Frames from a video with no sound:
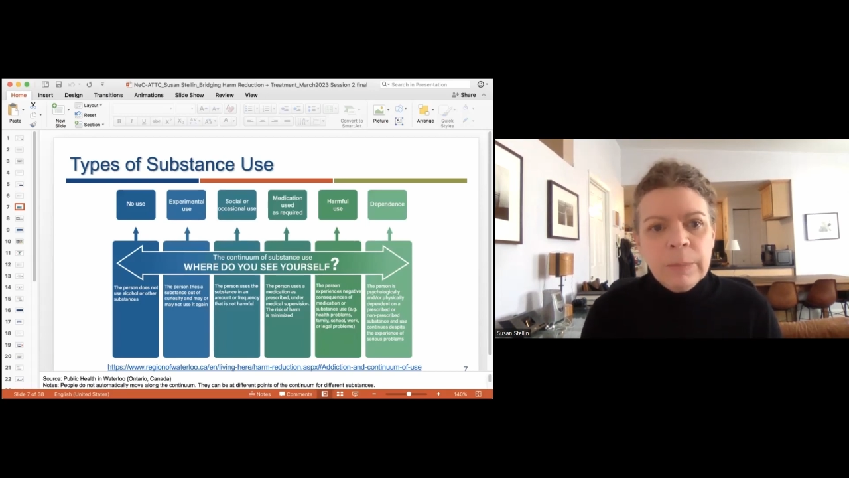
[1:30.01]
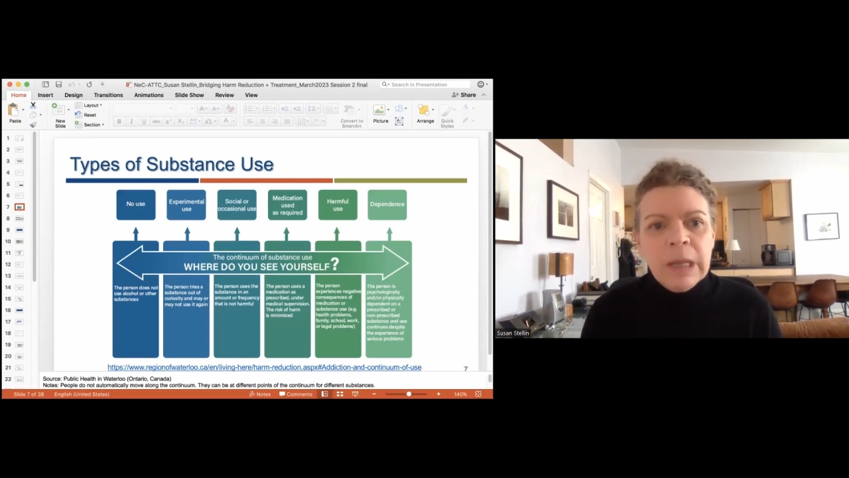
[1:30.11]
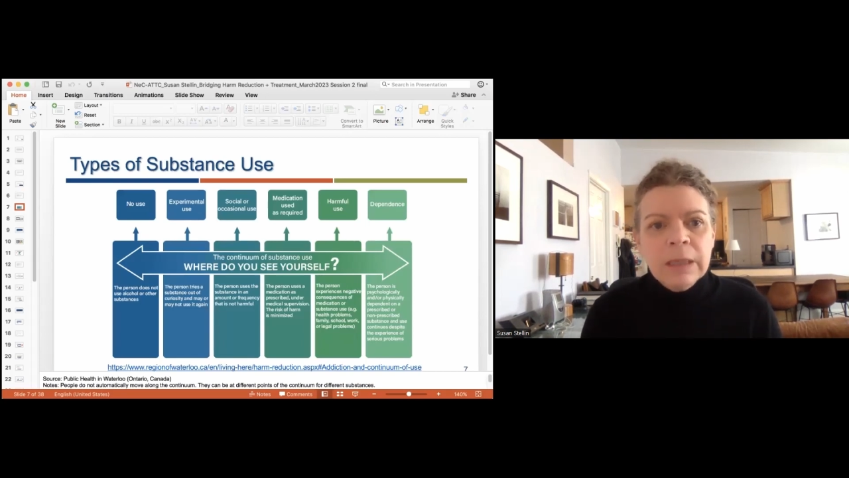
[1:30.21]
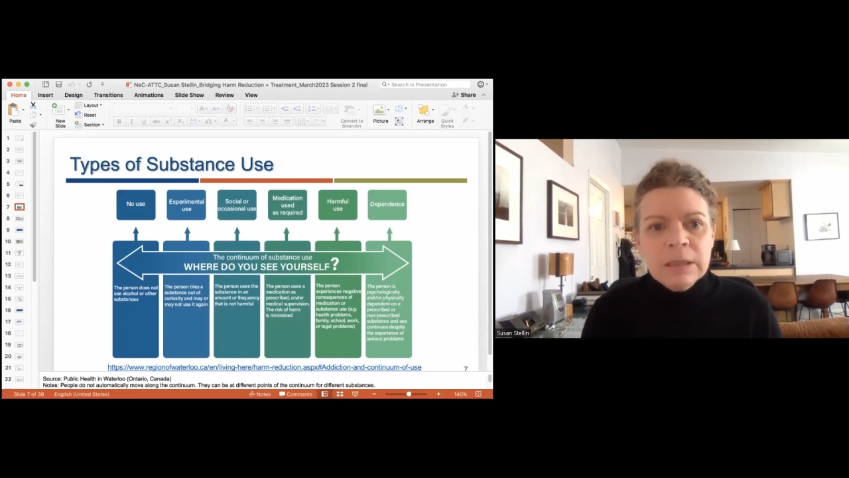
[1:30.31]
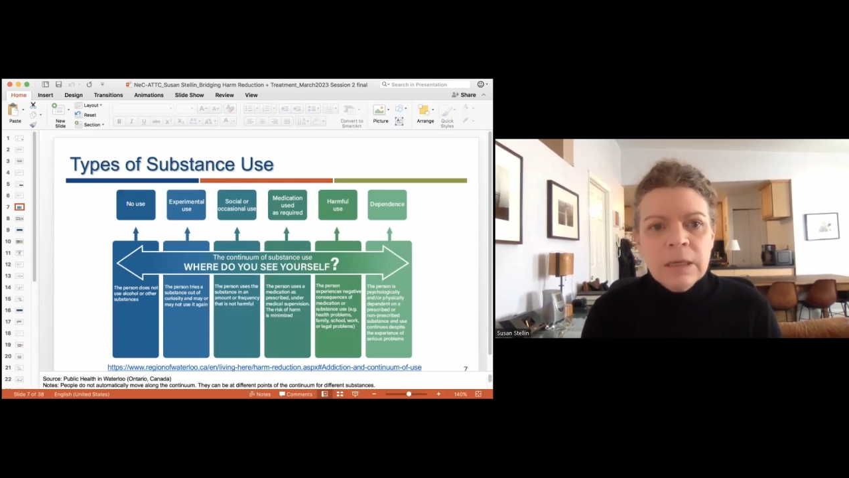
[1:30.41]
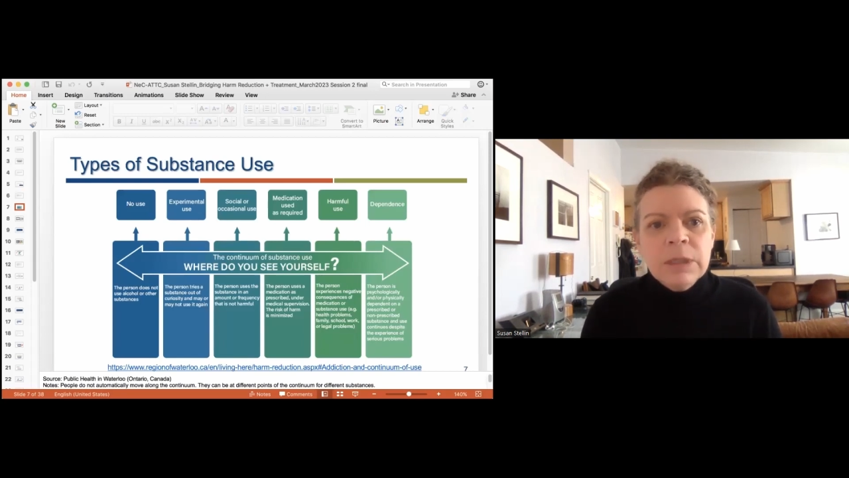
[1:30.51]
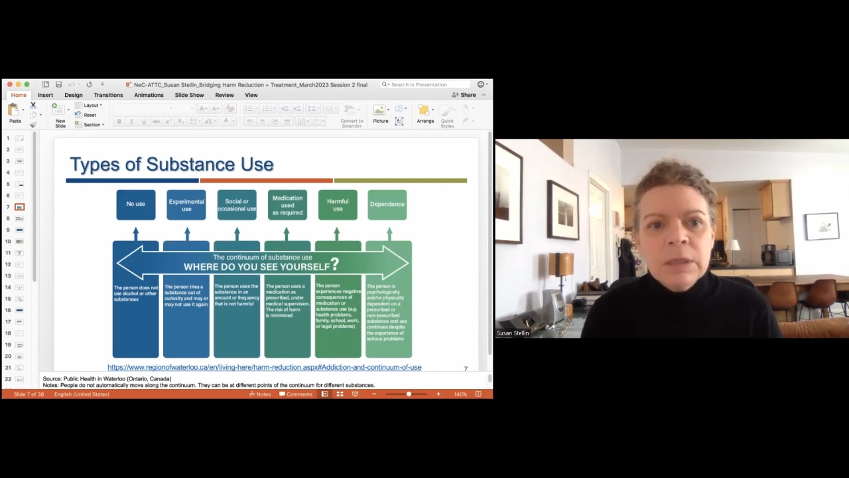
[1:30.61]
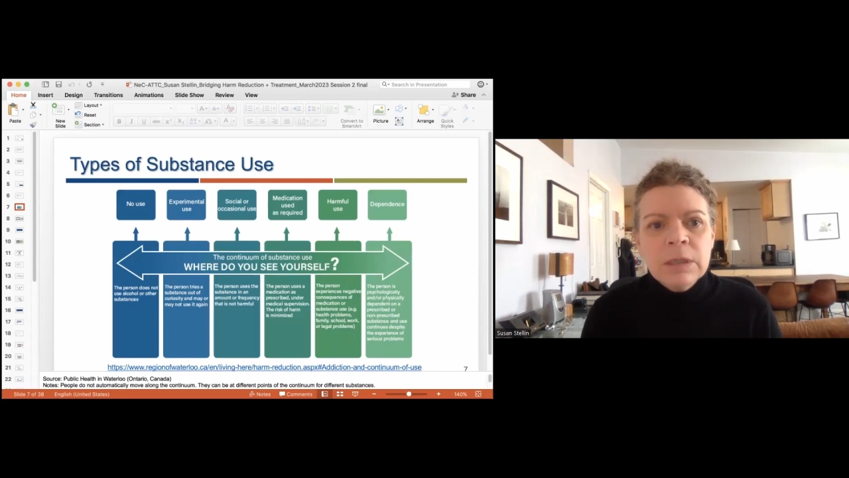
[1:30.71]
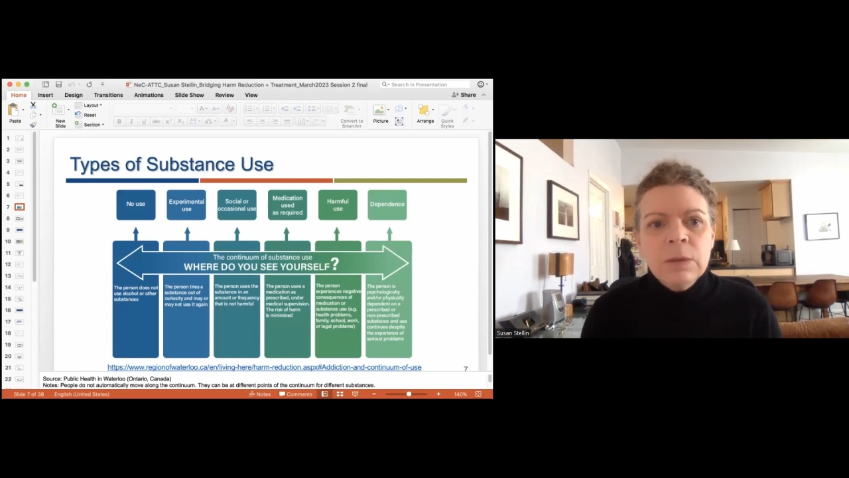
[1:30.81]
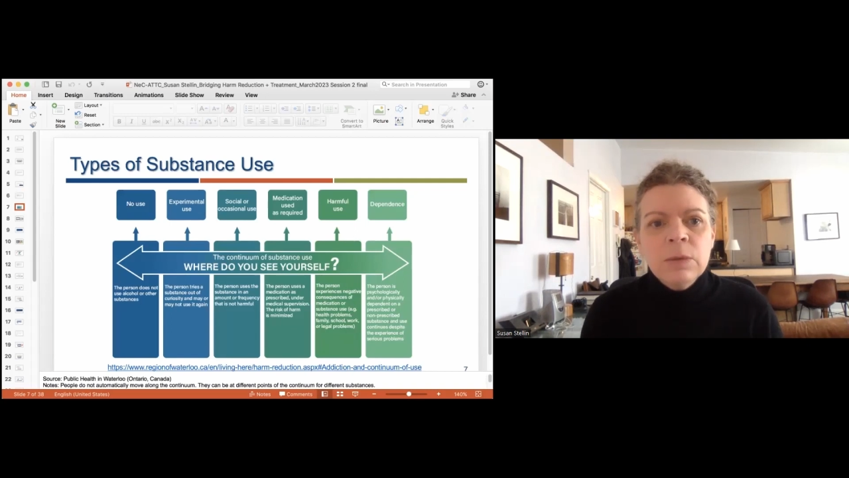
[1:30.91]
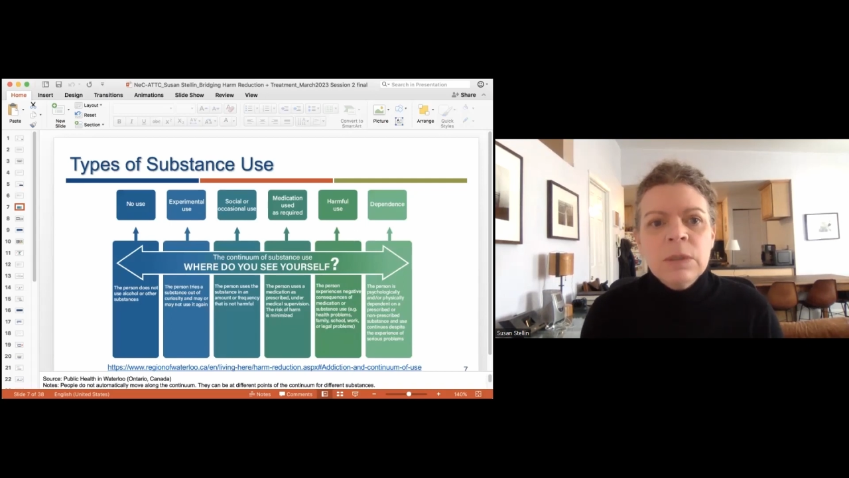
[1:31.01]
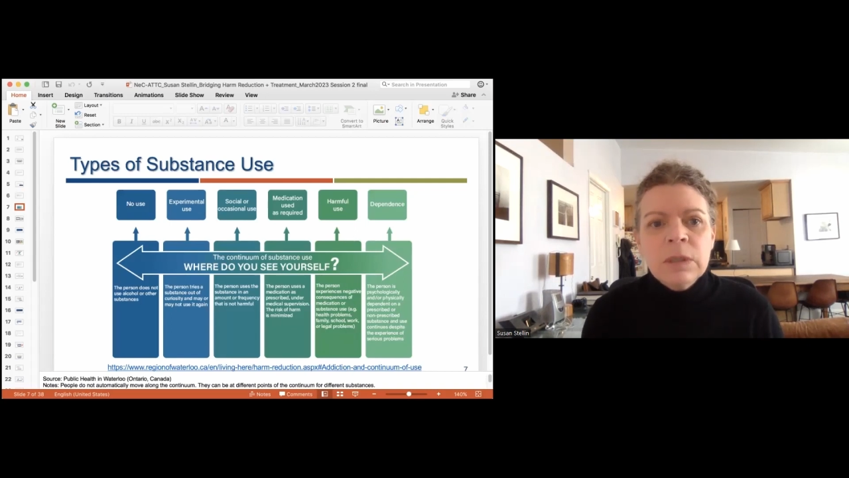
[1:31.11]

with polysubstance use,